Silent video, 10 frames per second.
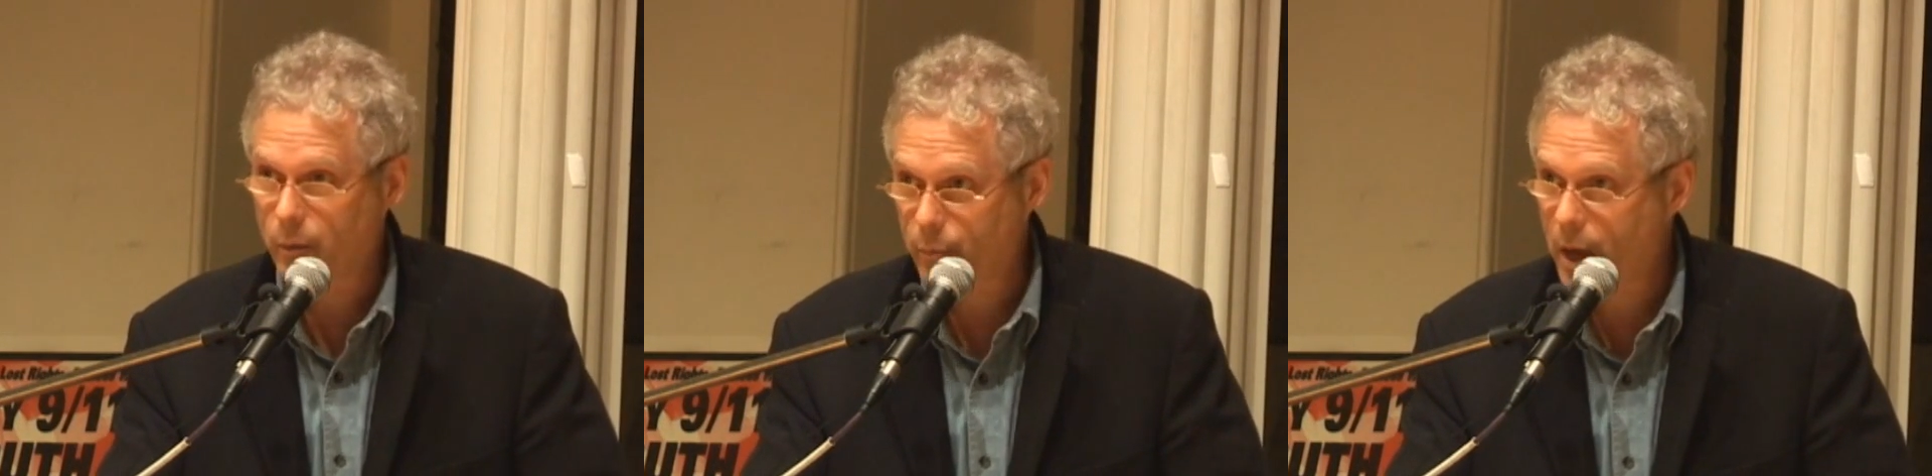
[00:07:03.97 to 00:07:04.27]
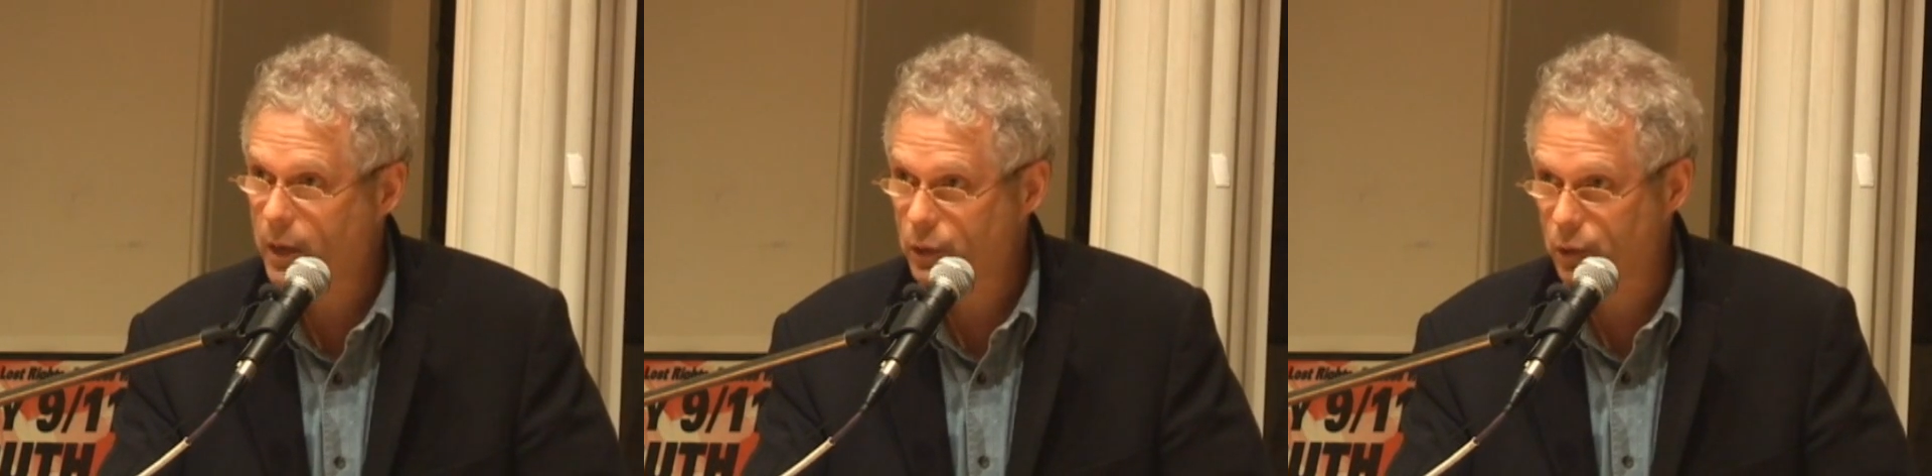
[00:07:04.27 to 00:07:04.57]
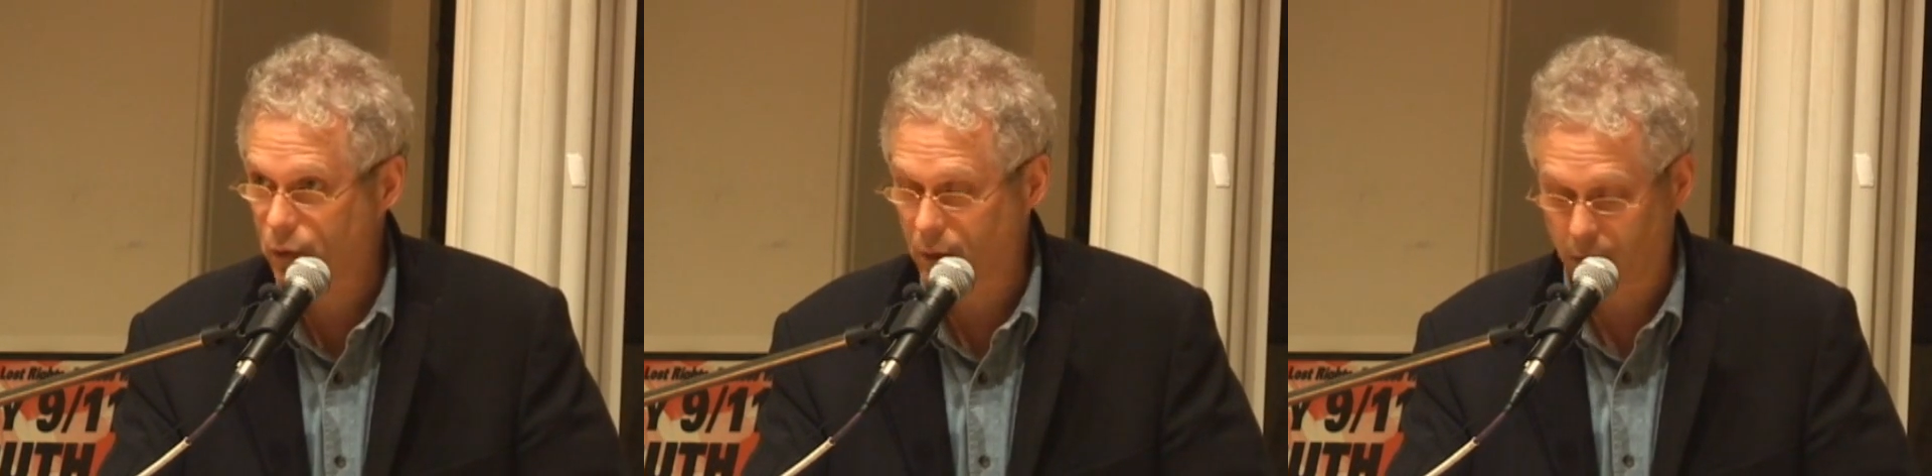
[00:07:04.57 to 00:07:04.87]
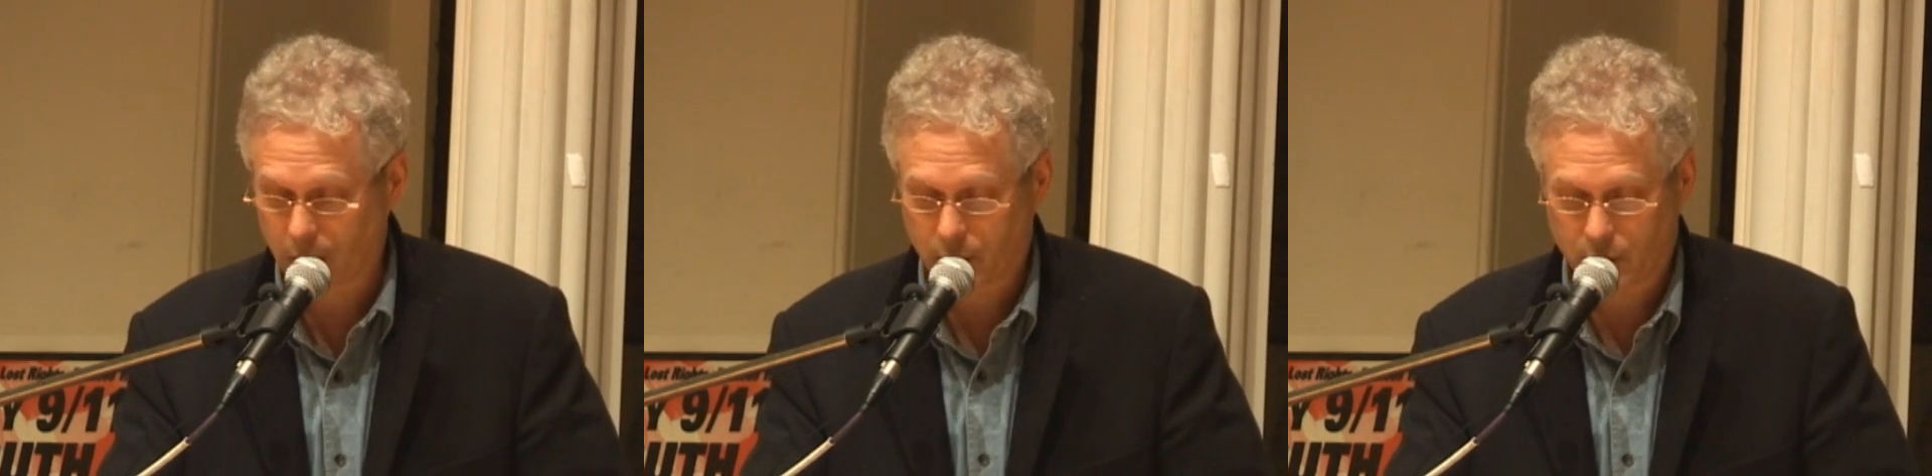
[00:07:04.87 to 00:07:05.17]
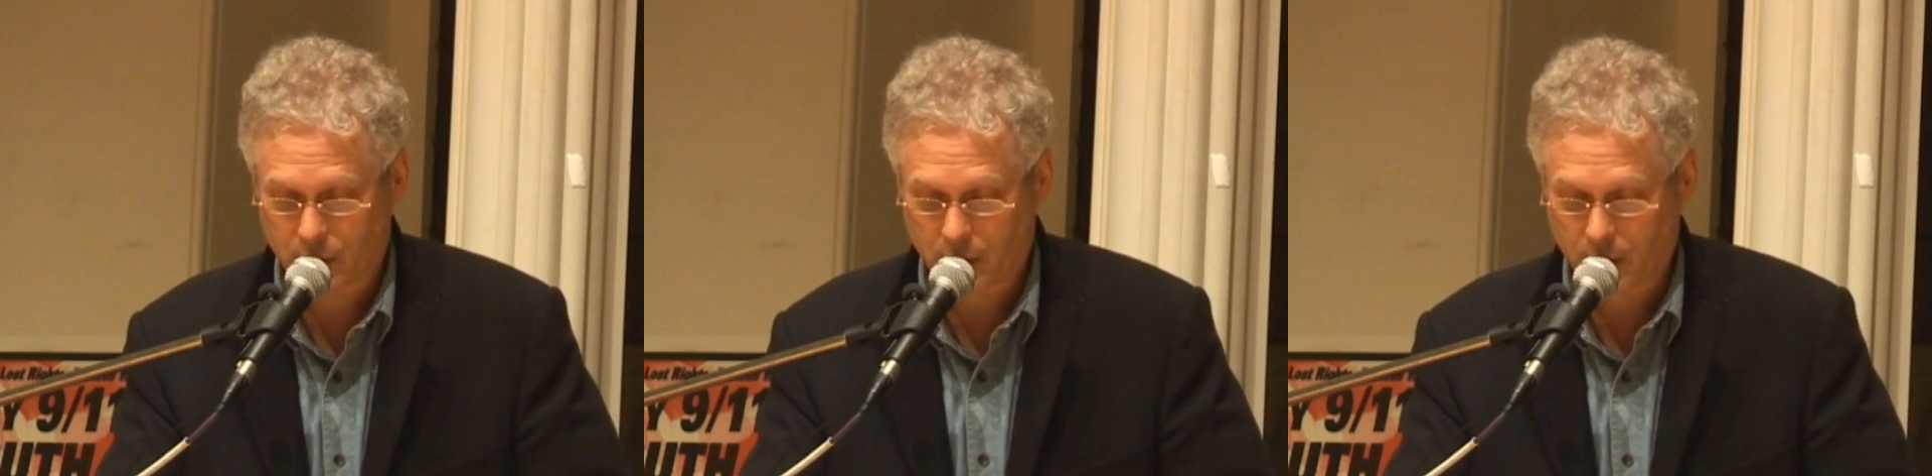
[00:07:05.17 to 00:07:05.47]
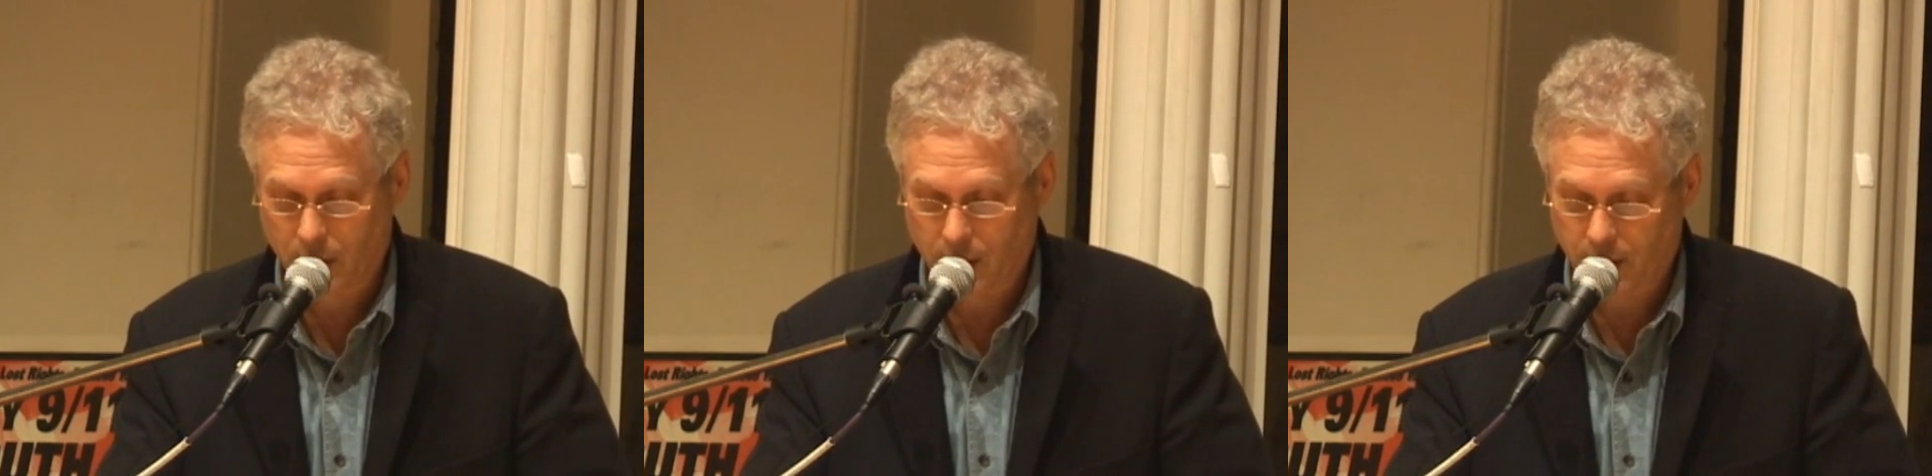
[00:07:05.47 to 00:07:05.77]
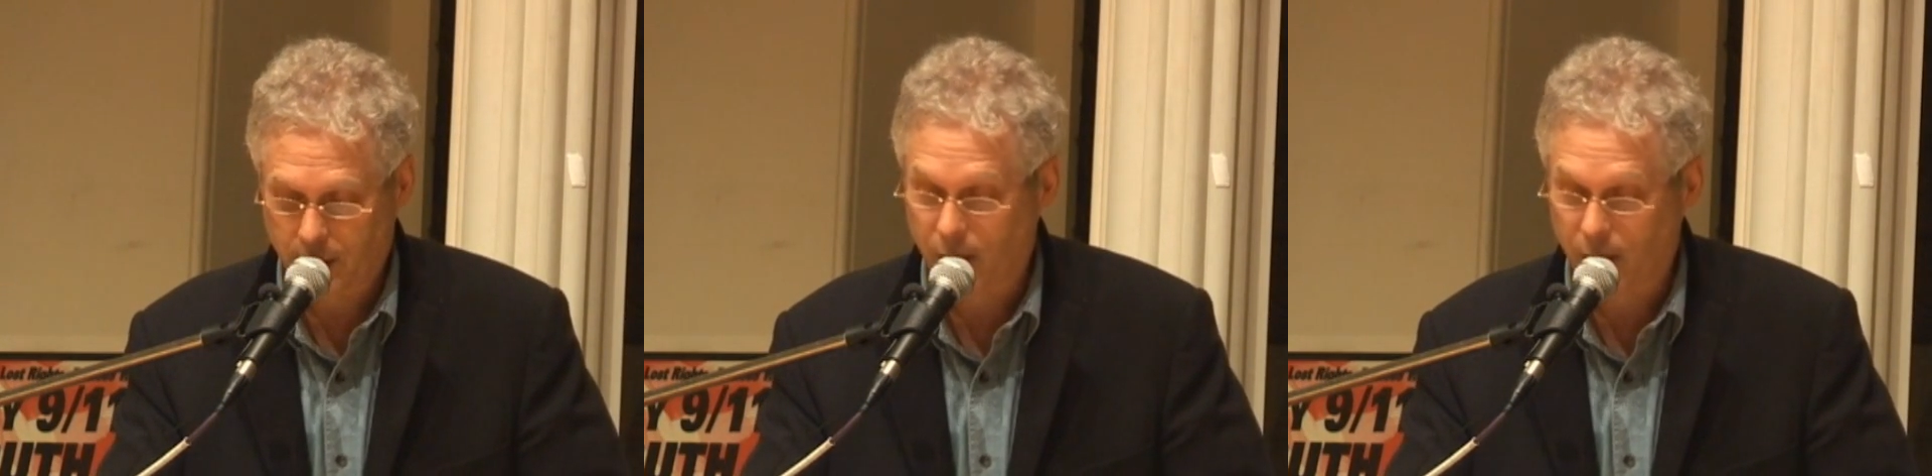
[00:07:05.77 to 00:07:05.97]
passenger lists and